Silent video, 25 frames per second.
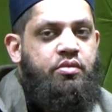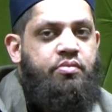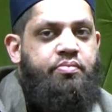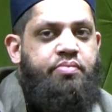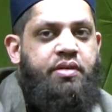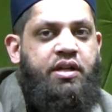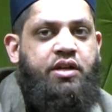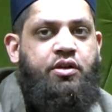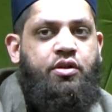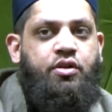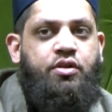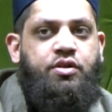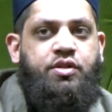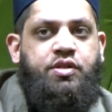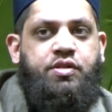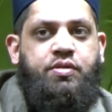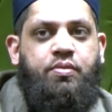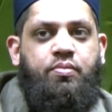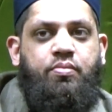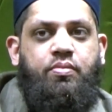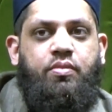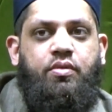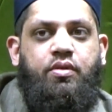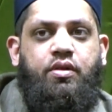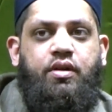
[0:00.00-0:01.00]
because
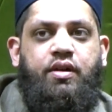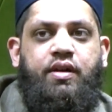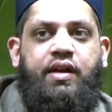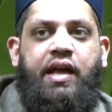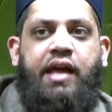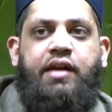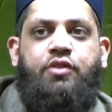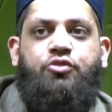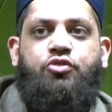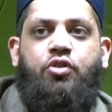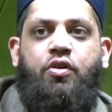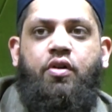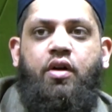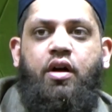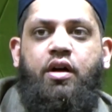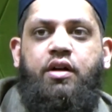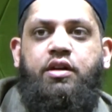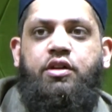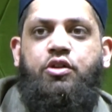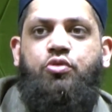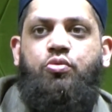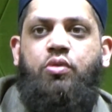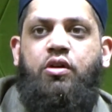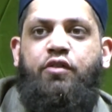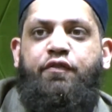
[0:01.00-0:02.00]
later on
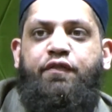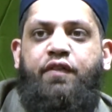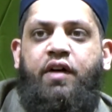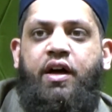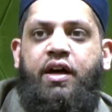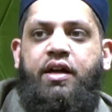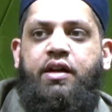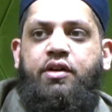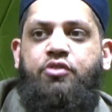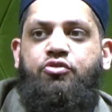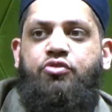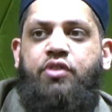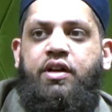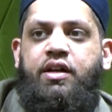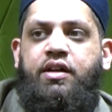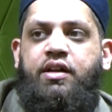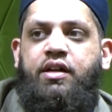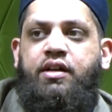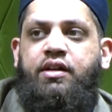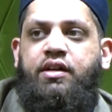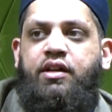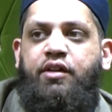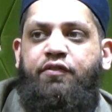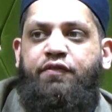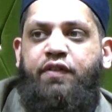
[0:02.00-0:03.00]
you will find
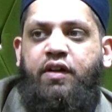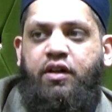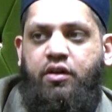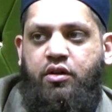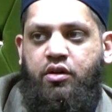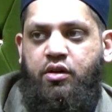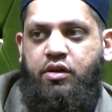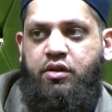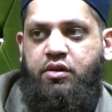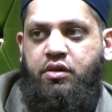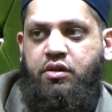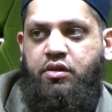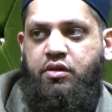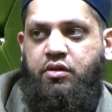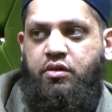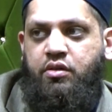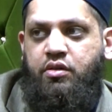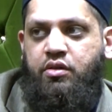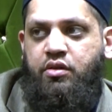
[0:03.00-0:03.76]
reading difficult.